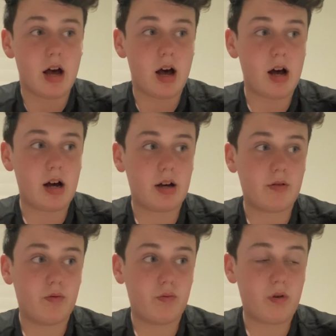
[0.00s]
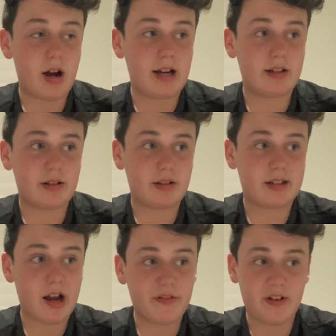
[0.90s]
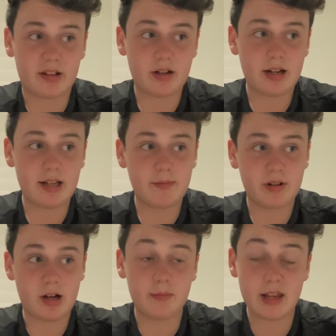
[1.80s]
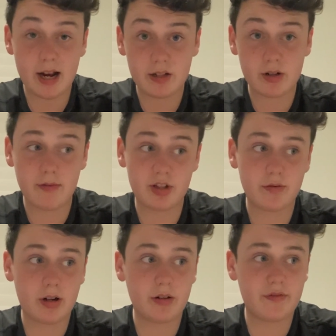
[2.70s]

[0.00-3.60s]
right scale factor, it becomes x over 12